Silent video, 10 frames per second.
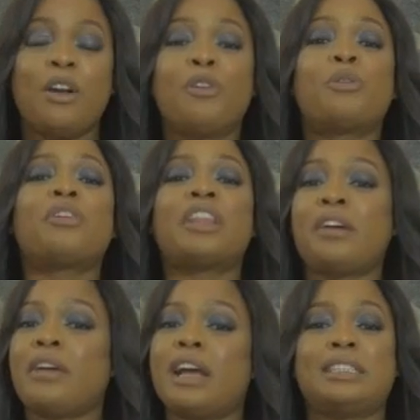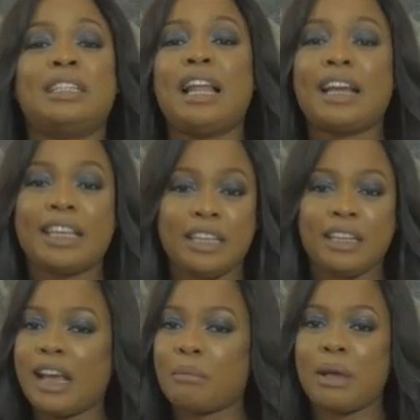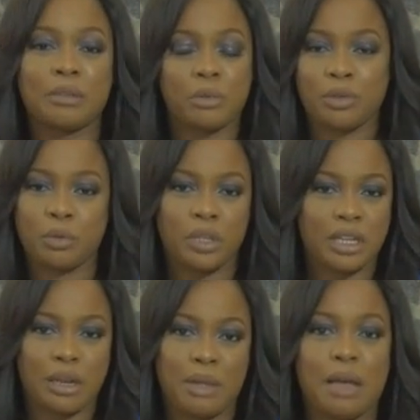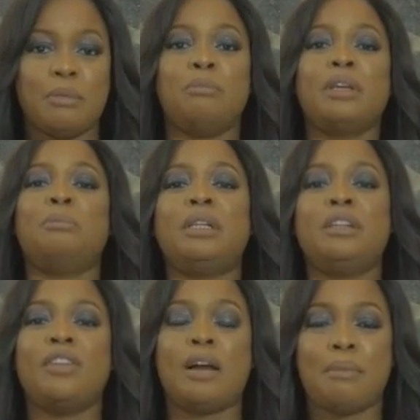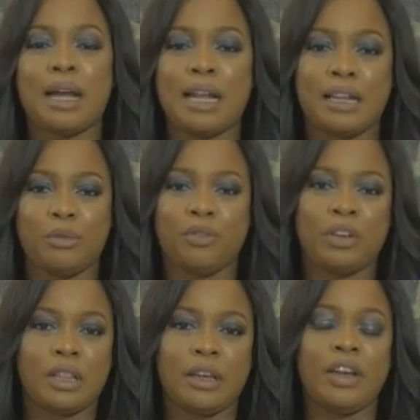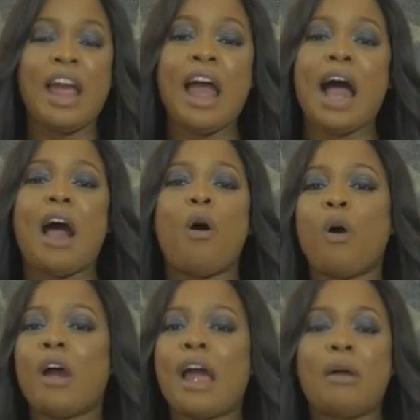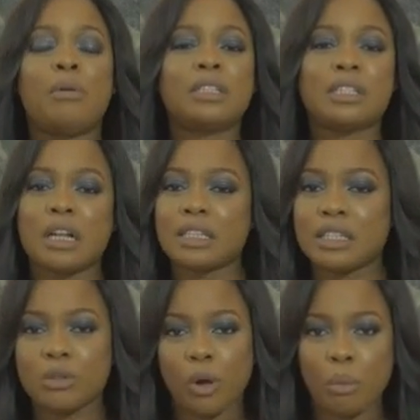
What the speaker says: Growth areas in Lekki, Ekpe Expressway, Shami, I'm a big believer in buying land over there. Or I want to start a stock